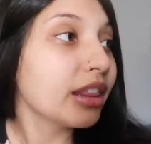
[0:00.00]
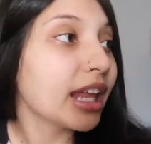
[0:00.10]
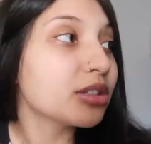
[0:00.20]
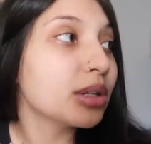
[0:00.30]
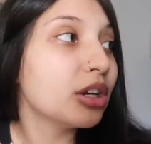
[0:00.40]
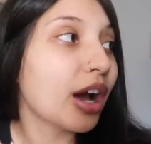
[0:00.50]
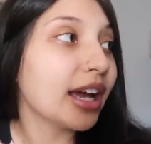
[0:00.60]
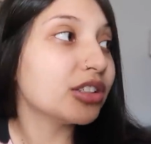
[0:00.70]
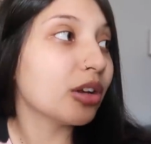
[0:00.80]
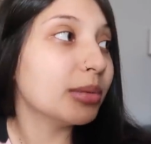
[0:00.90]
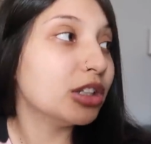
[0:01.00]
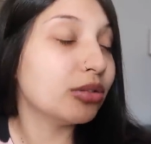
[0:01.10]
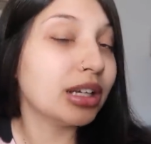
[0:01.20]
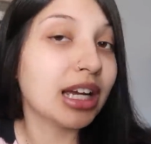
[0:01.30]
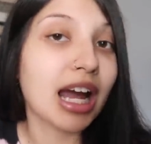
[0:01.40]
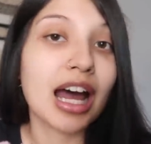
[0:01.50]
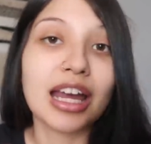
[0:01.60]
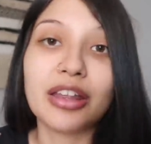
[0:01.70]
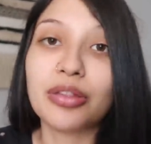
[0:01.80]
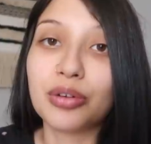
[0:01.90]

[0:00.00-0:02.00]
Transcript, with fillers: that's what you guys saw me doing i